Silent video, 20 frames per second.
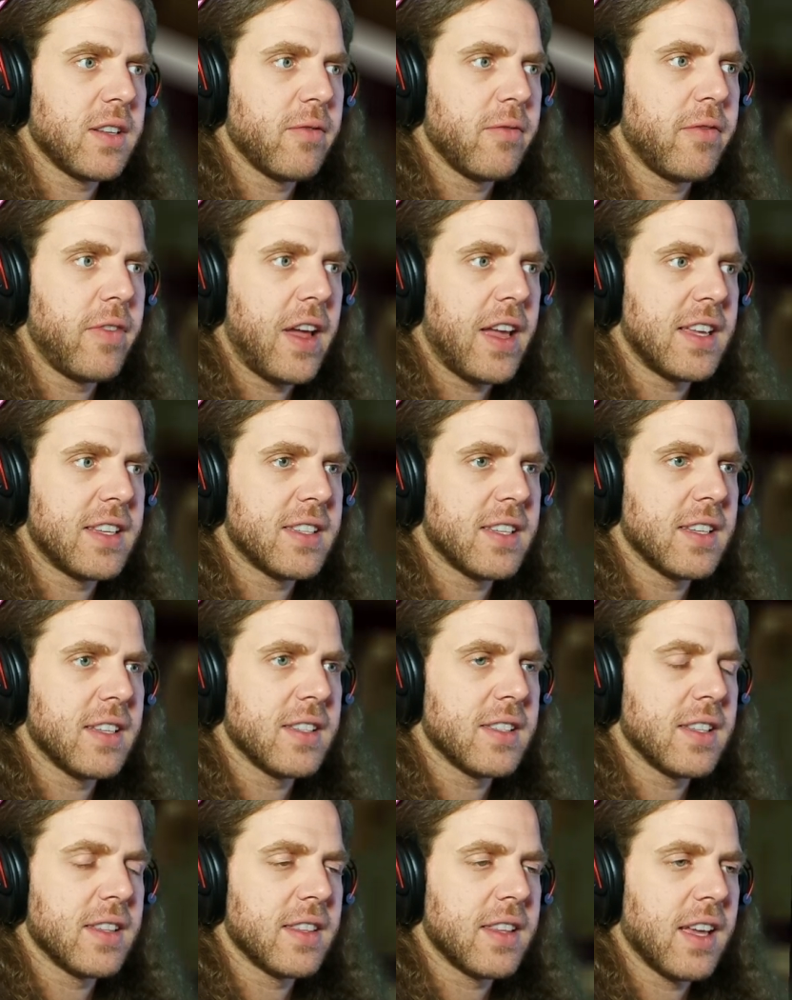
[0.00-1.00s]
vases
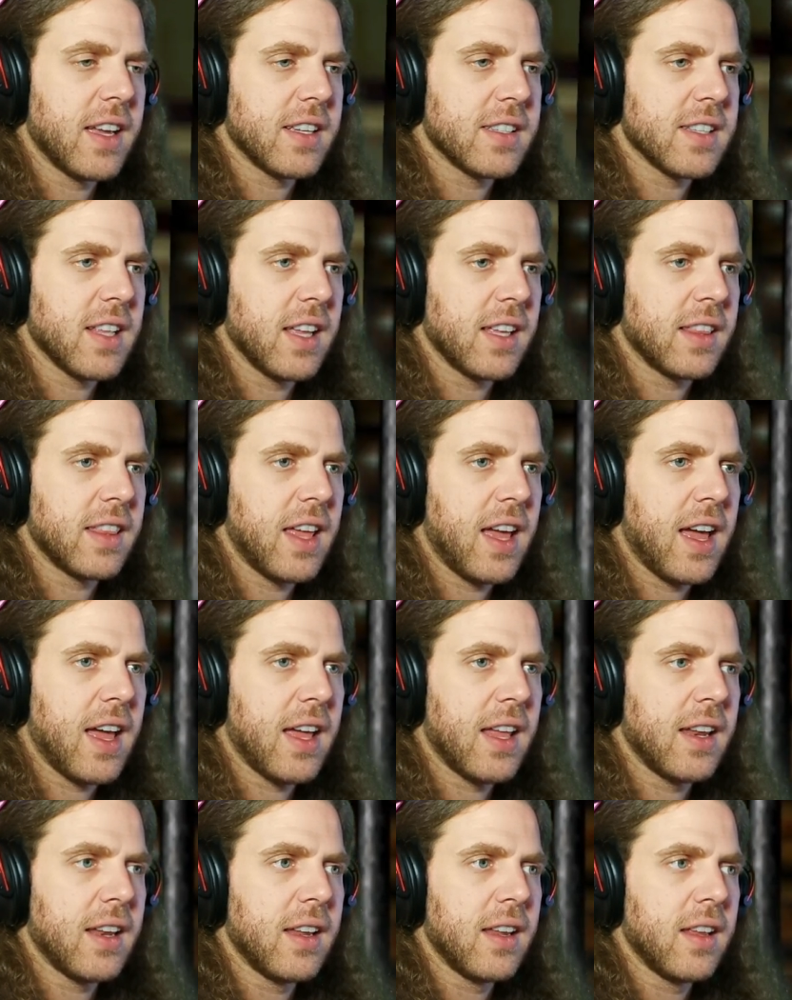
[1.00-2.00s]
and things like that.
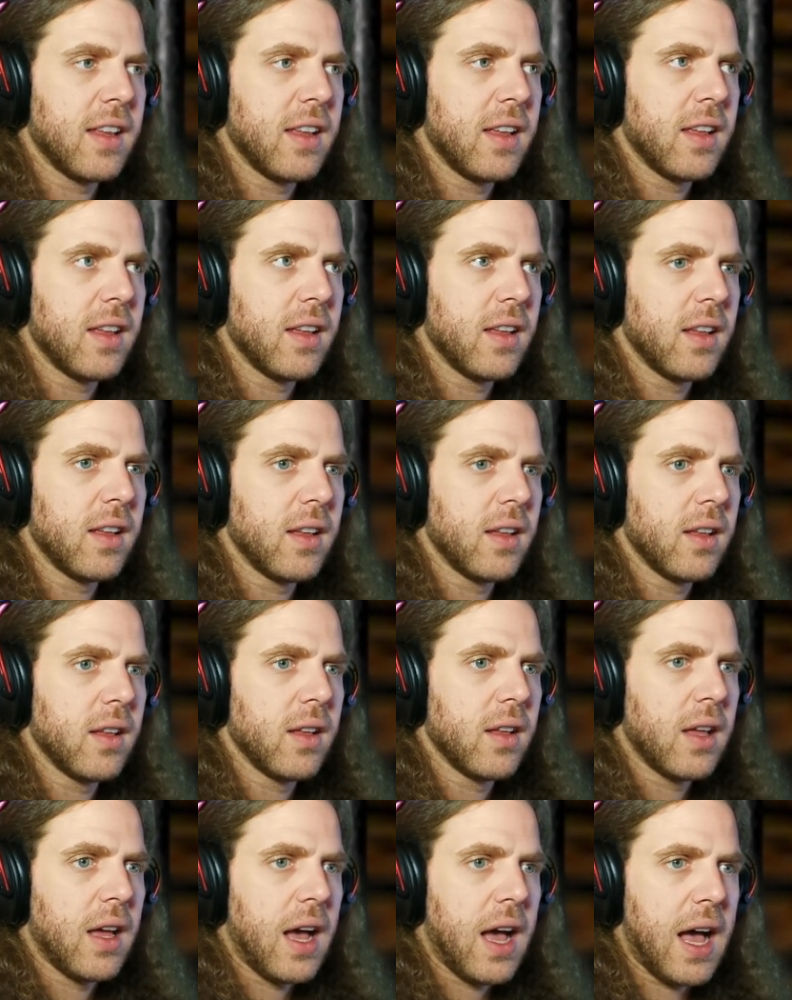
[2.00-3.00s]

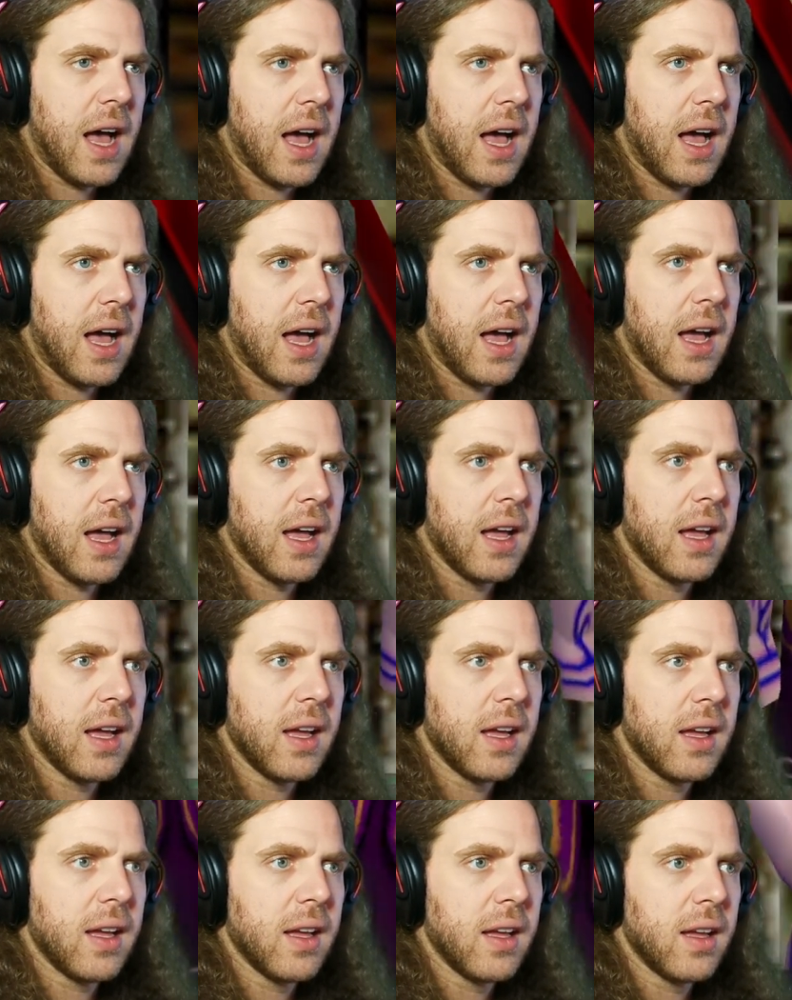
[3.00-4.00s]
Ah!
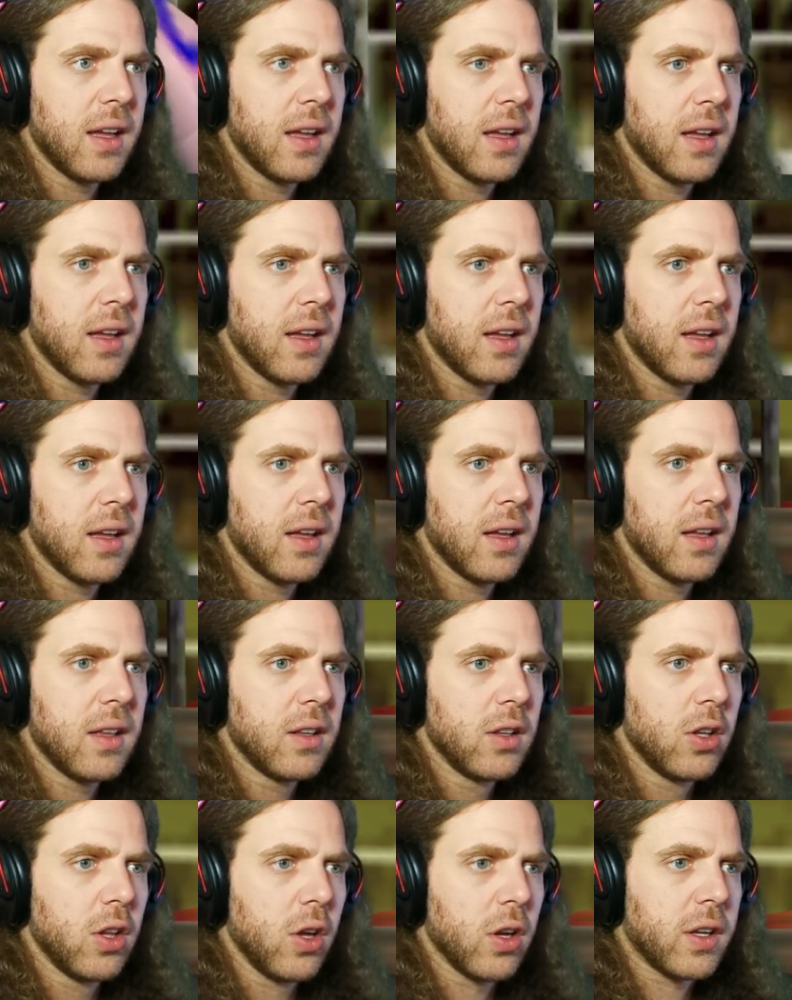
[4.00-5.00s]

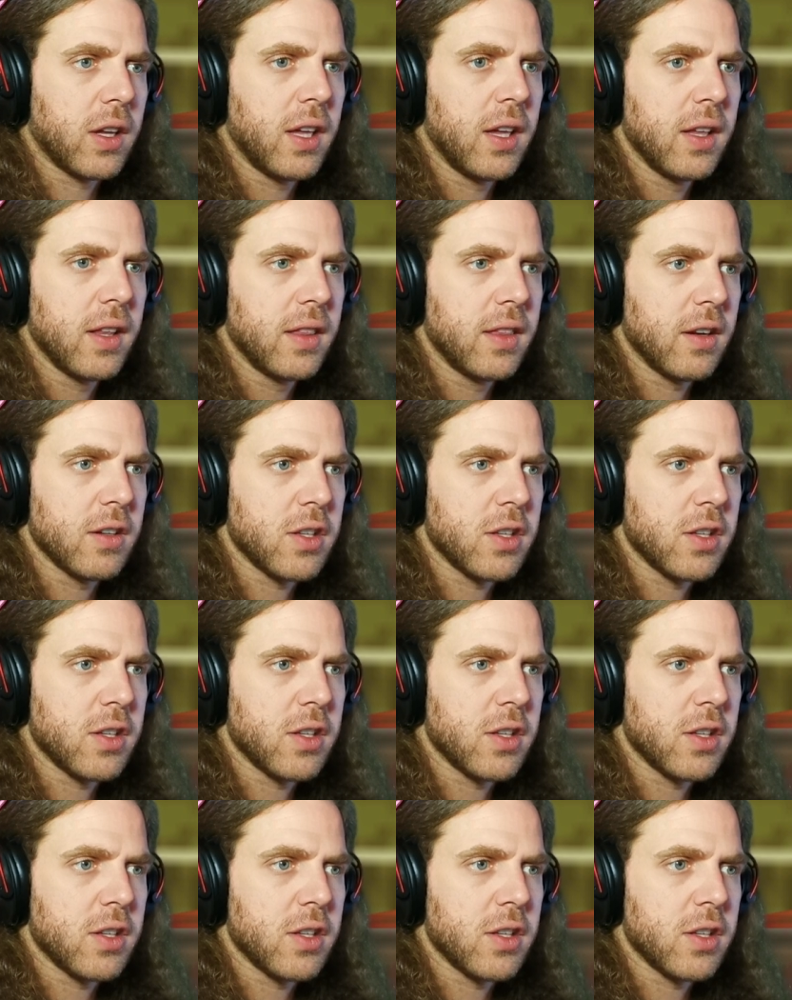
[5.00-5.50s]
Look, there's